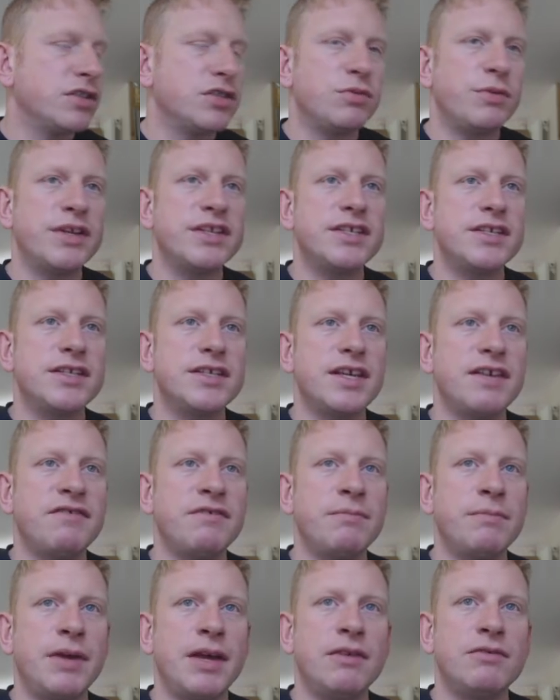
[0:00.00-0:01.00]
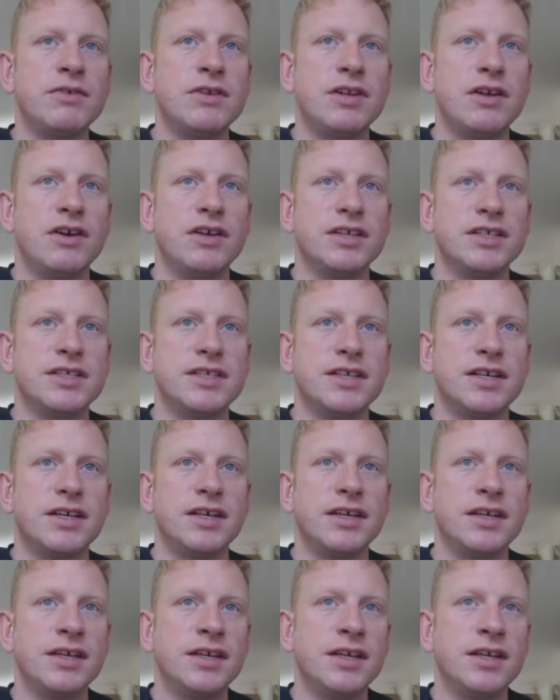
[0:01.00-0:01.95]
£27.90